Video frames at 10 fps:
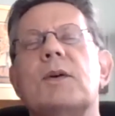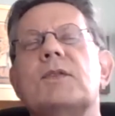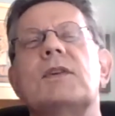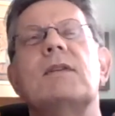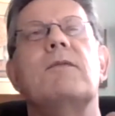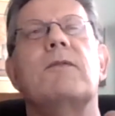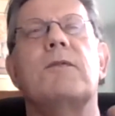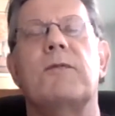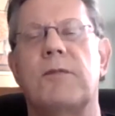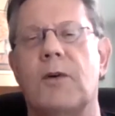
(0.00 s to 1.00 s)
was in
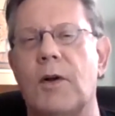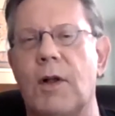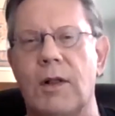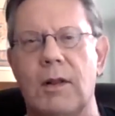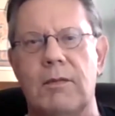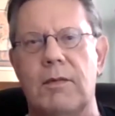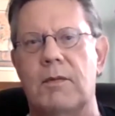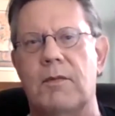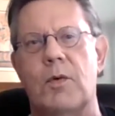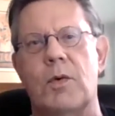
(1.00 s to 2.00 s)
full
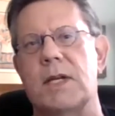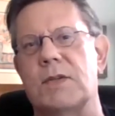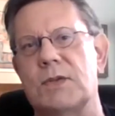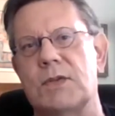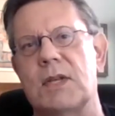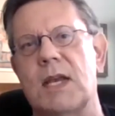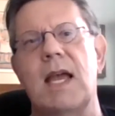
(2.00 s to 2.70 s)
voice,